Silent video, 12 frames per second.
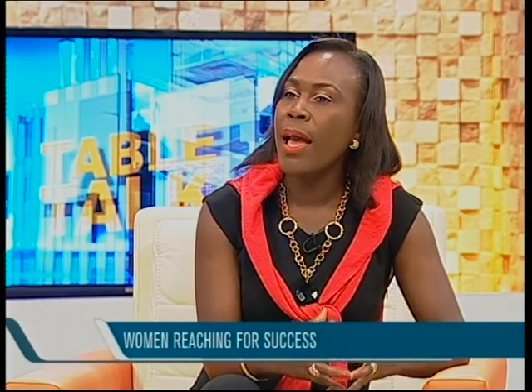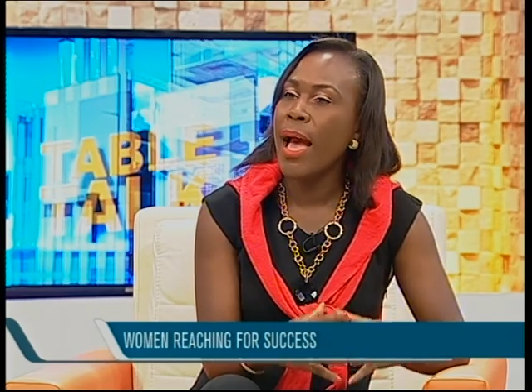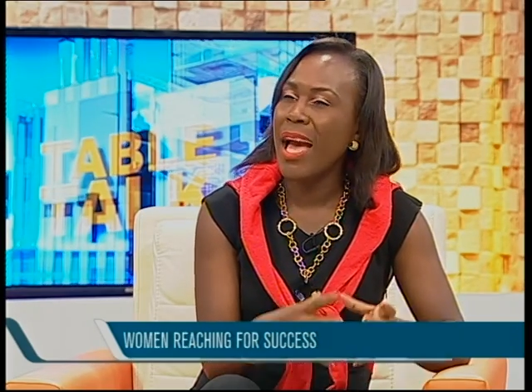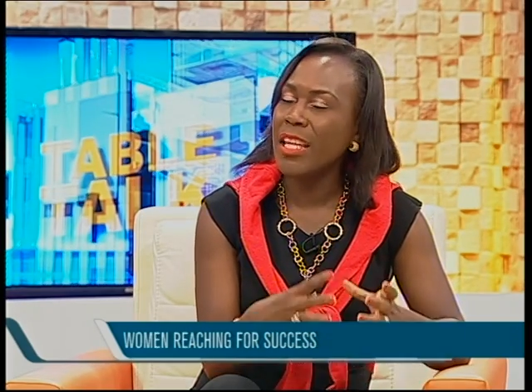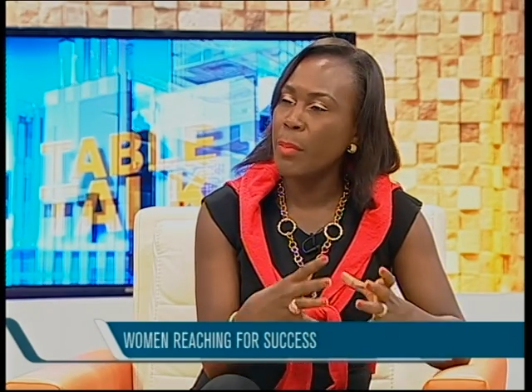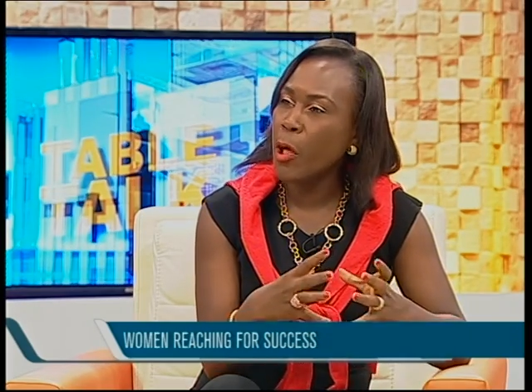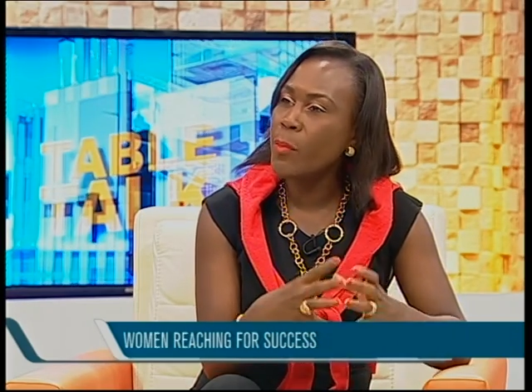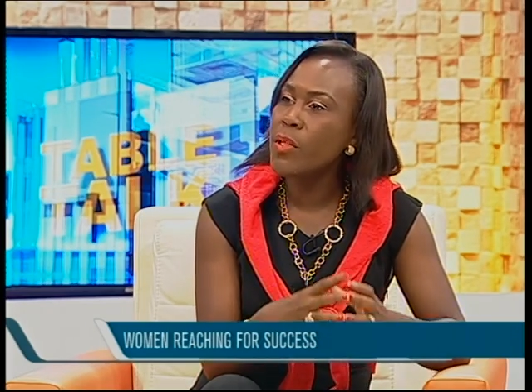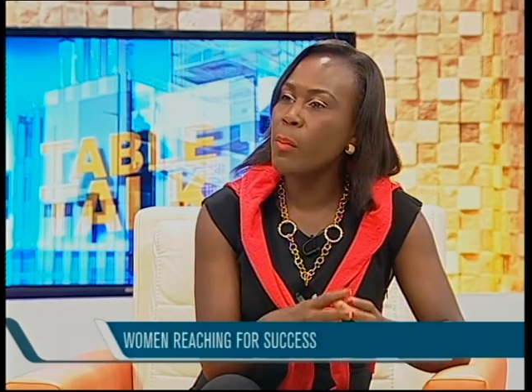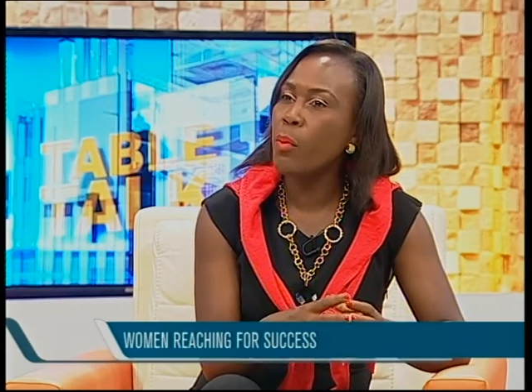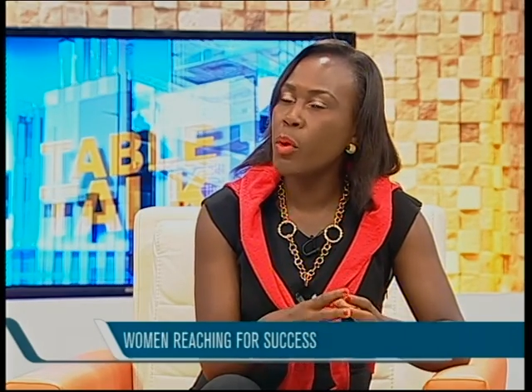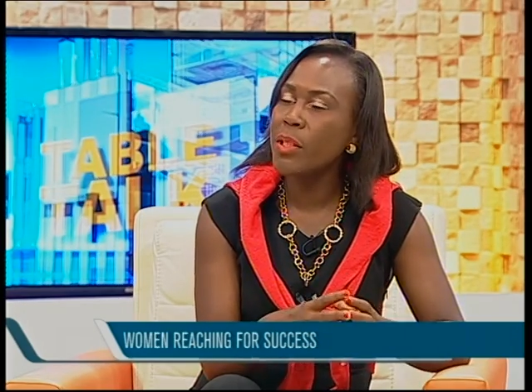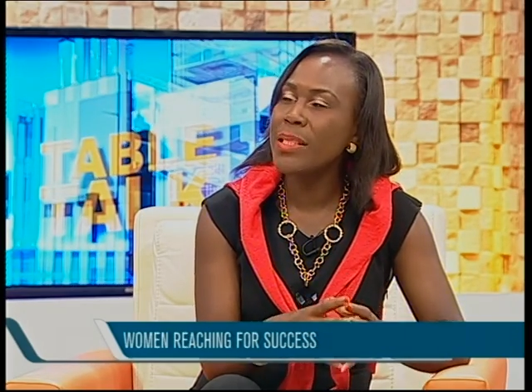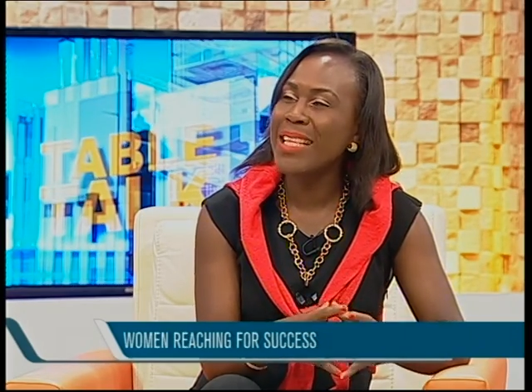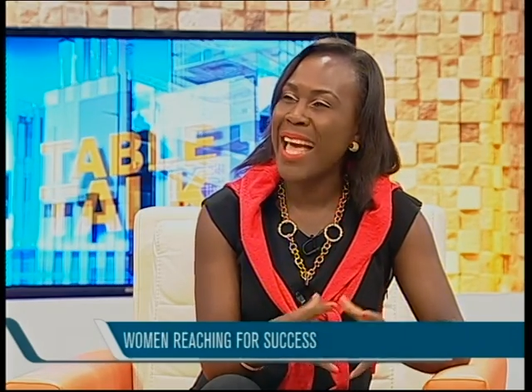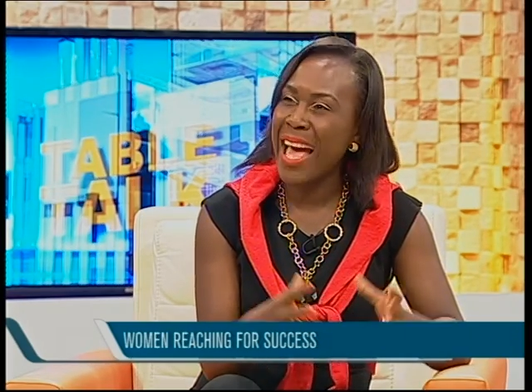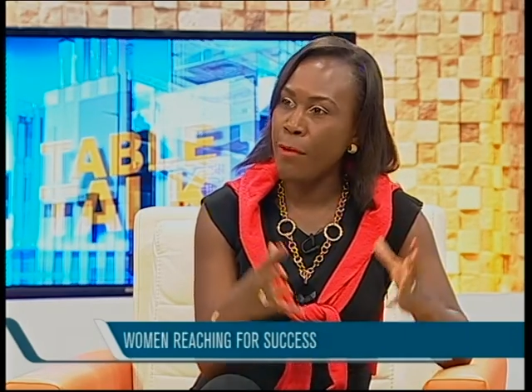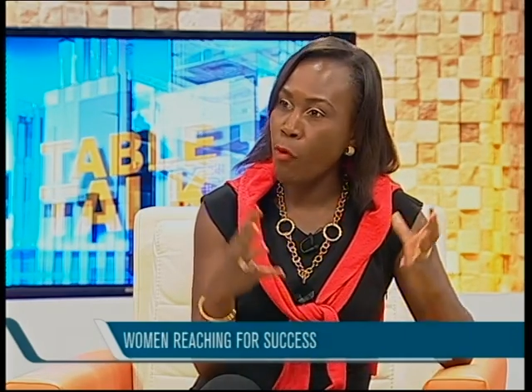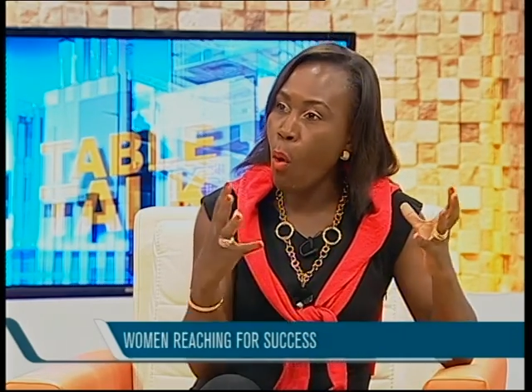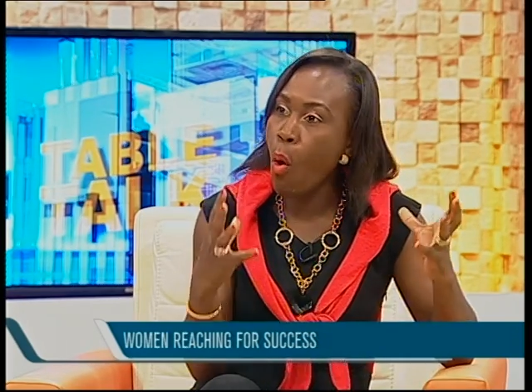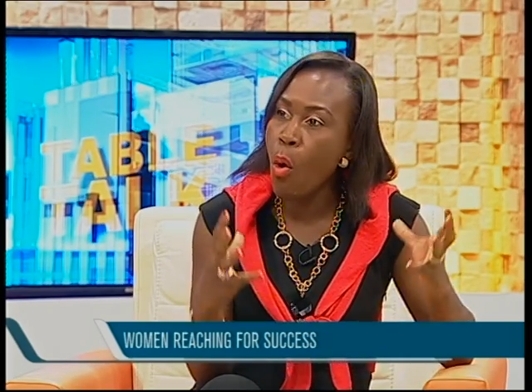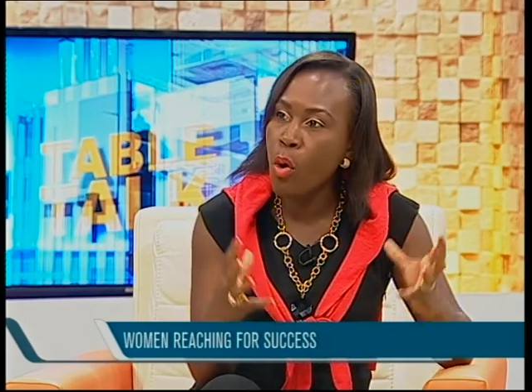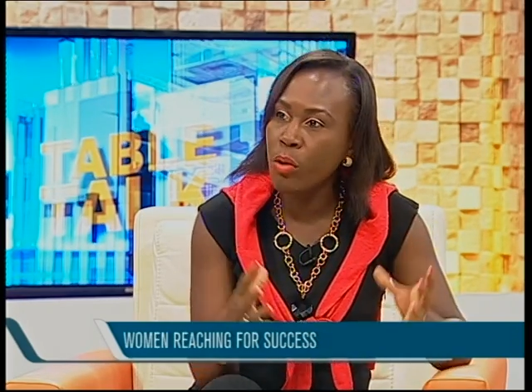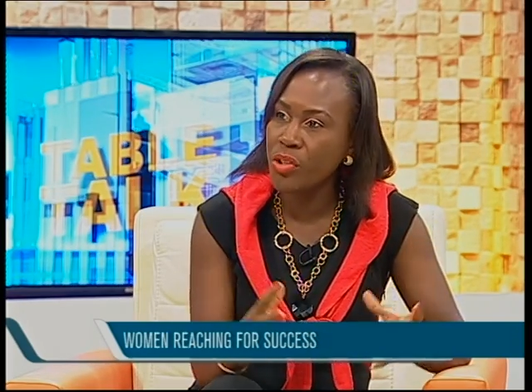and it becomes important to have
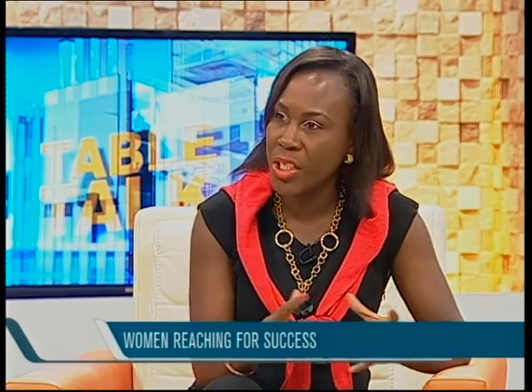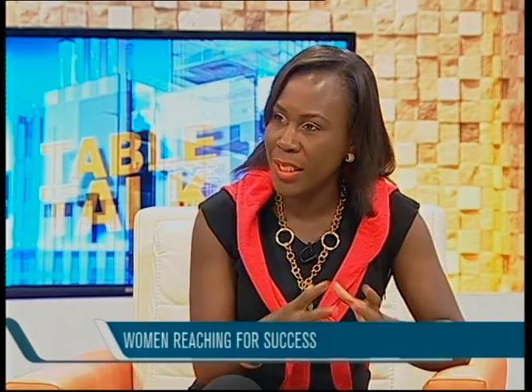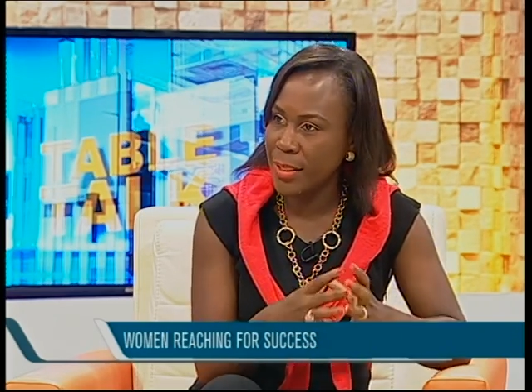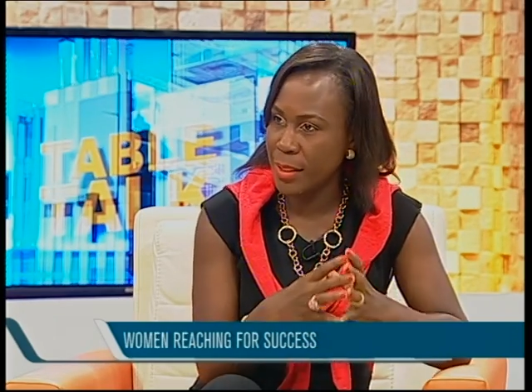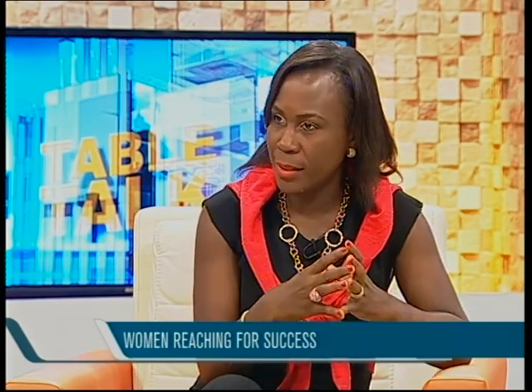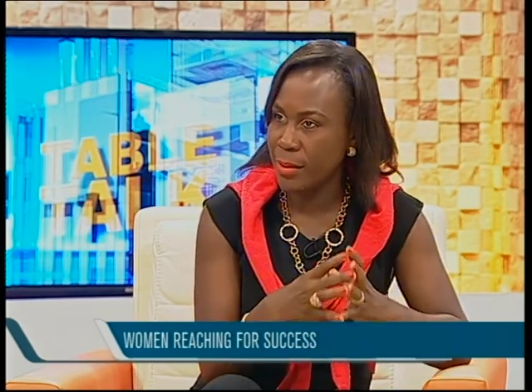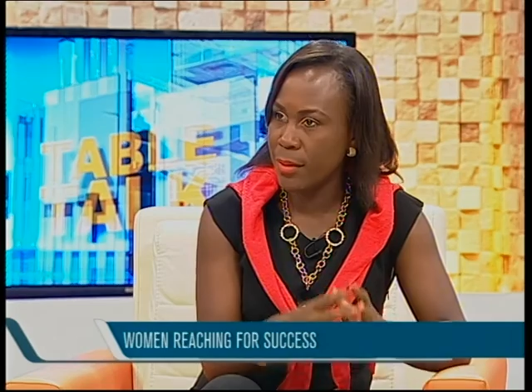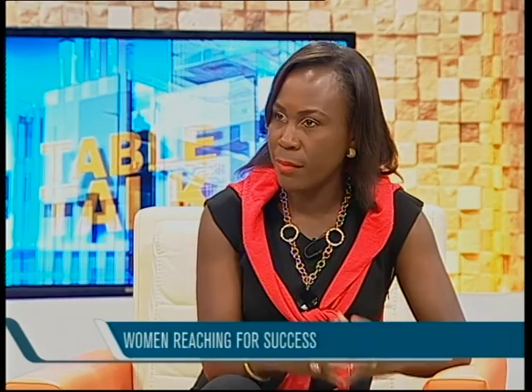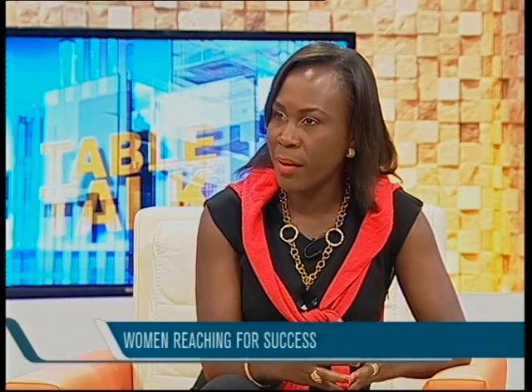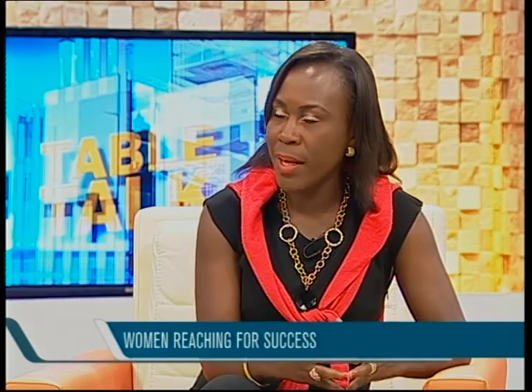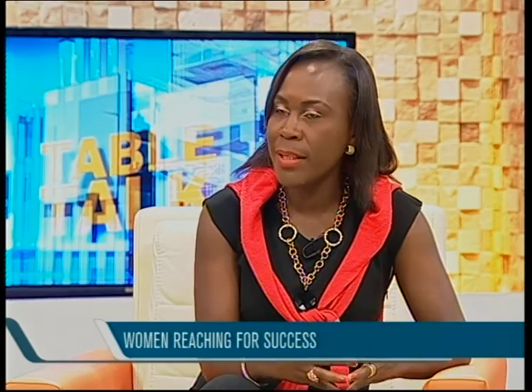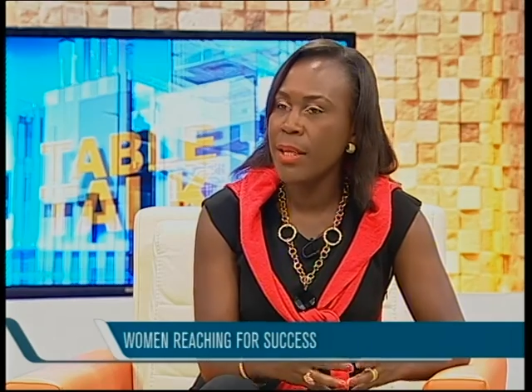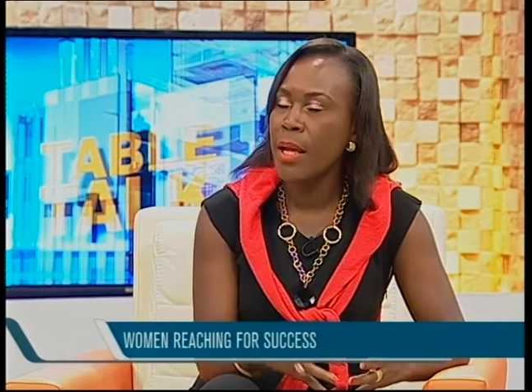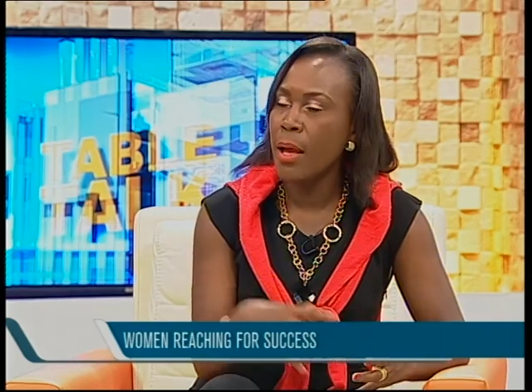all genders, right?